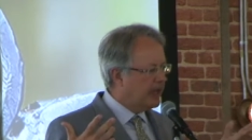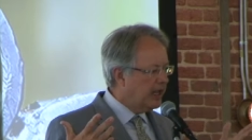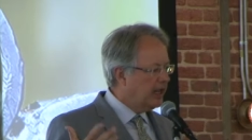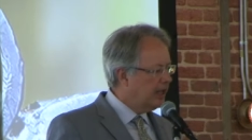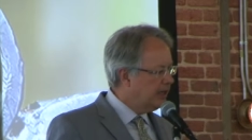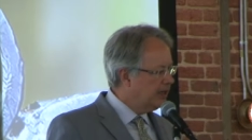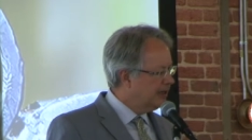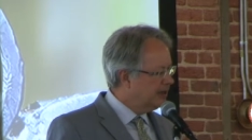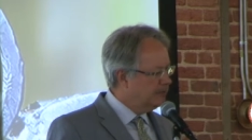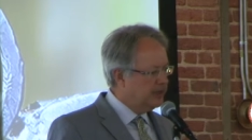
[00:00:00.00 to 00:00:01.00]

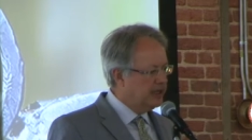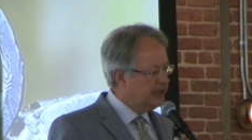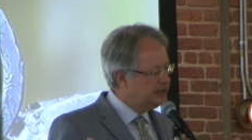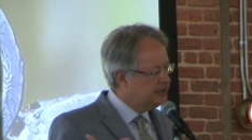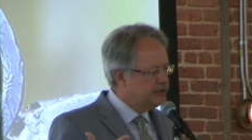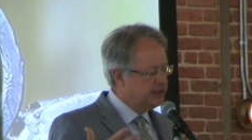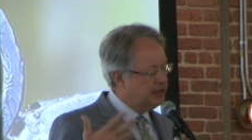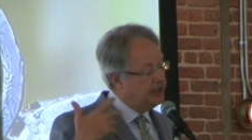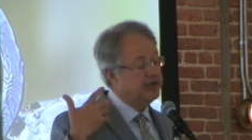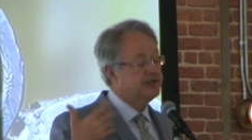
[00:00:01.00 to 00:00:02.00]
And it's
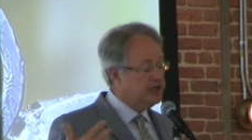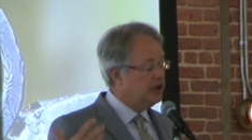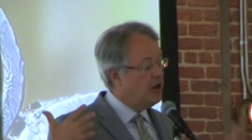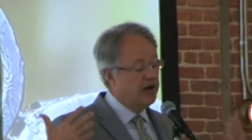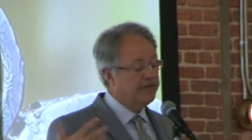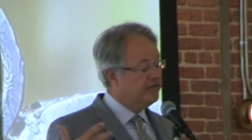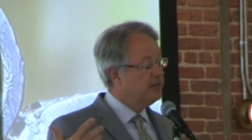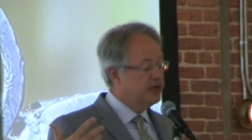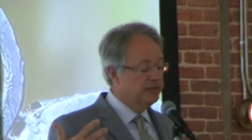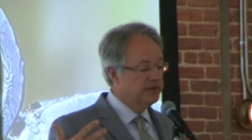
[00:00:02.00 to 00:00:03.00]
still hard for
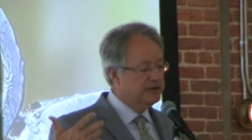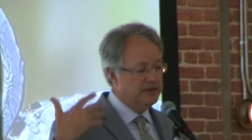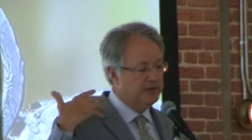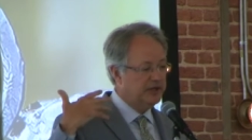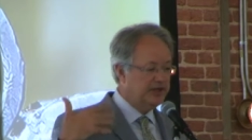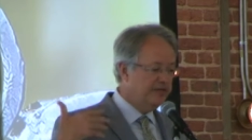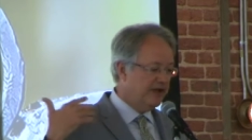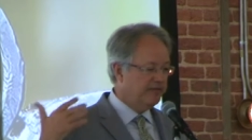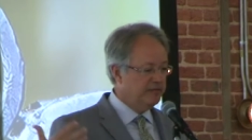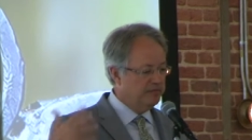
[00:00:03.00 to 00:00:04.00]
me to believe,
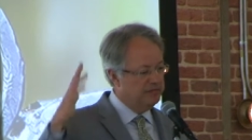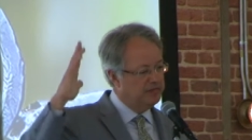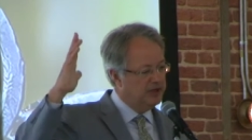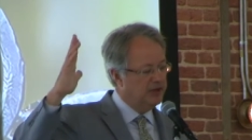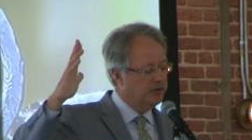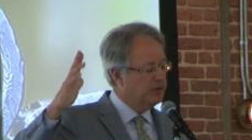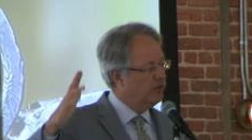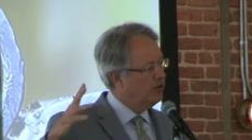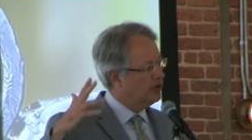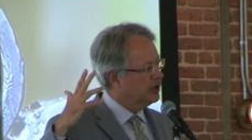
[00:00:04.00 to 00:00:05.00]
having been
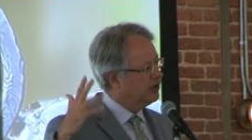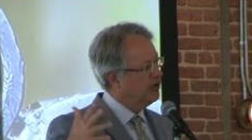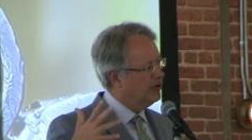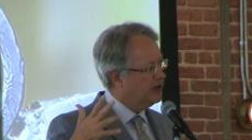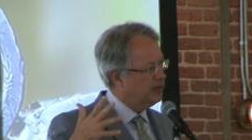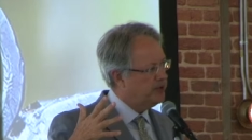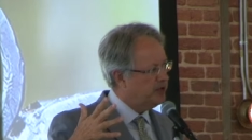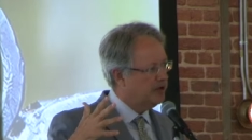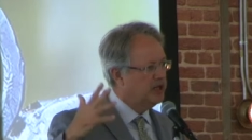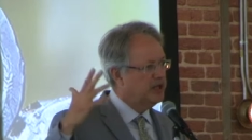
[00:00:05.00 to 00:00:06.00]
born and grown up
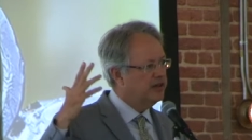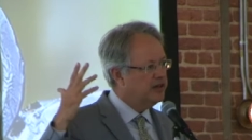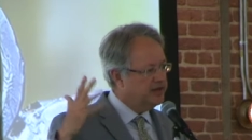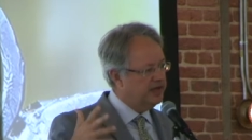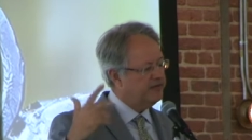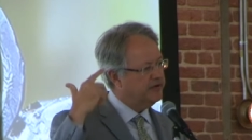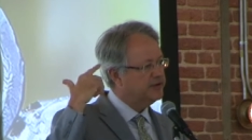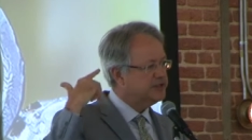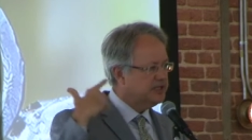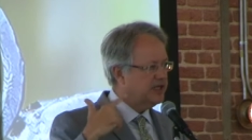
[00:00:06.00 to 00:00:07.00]
here, the
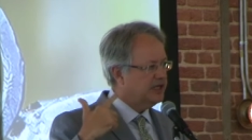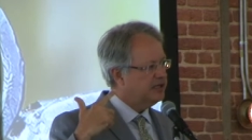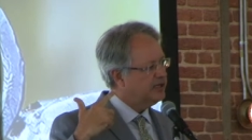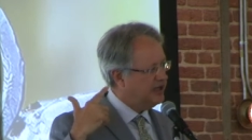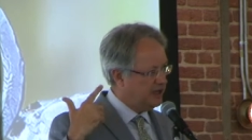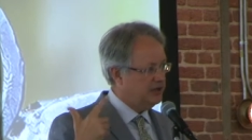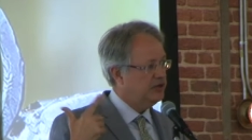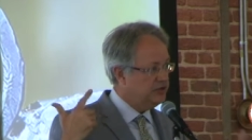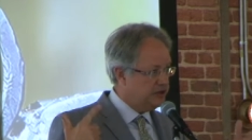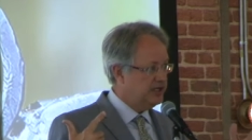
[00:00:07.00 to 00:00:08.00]
difference that
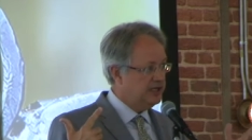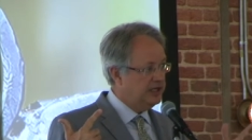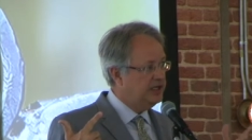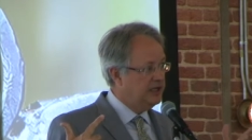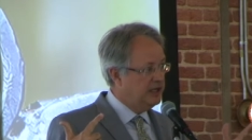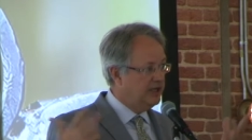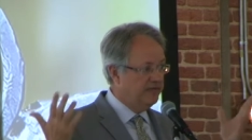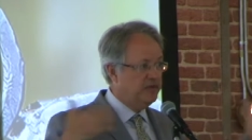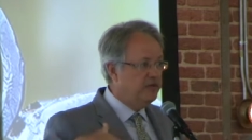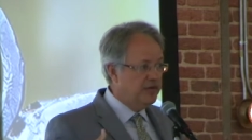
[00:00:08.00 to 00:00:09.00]
you see
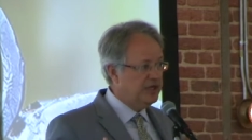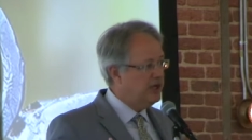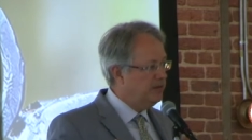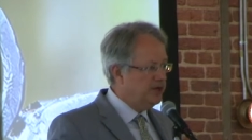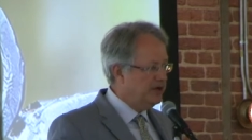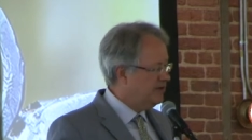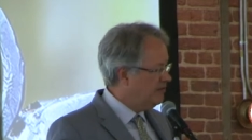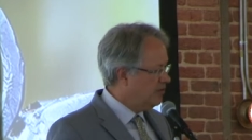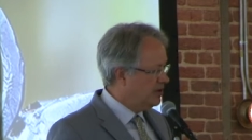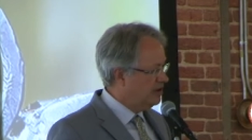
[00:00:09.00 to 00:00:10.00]
if you had come here
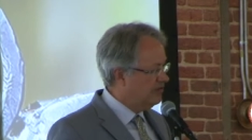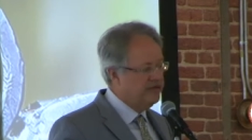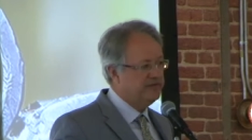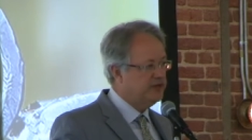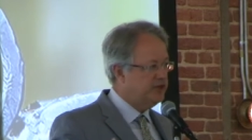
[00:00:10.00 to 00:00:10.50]
40 or 50